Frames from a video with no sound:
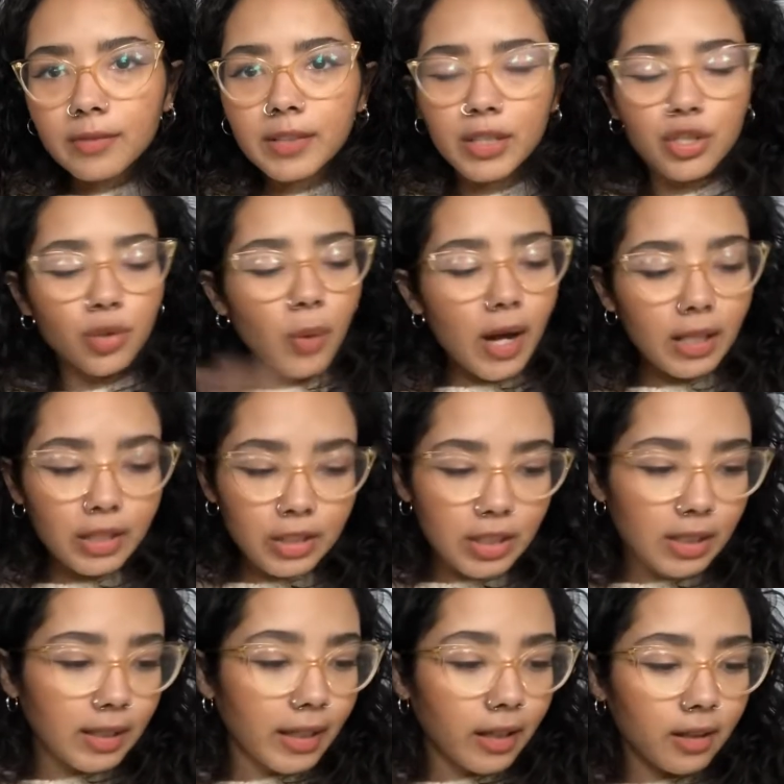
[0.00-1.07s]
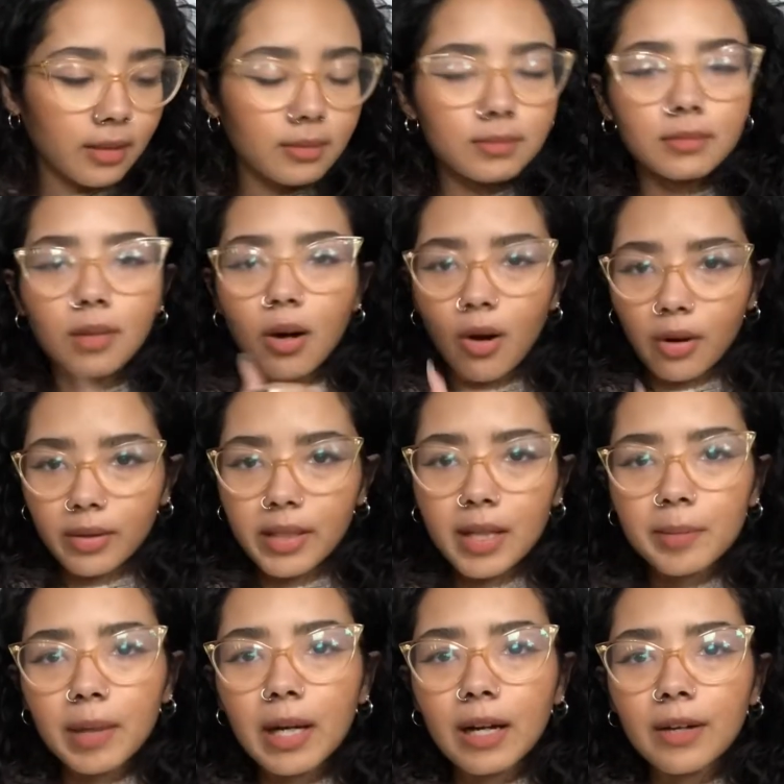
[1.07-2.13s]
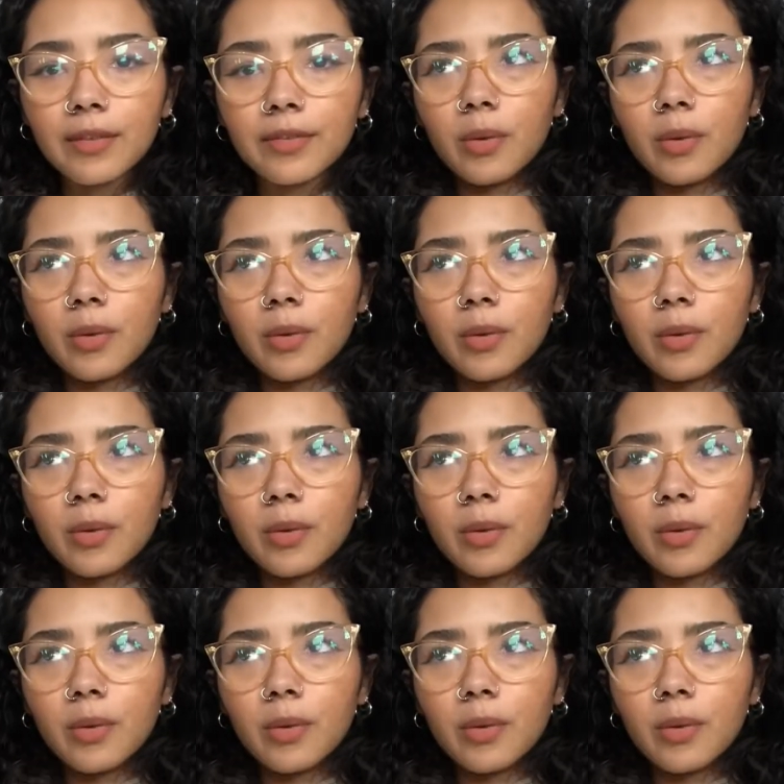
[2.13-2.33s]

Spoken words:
sexuality, like all the above.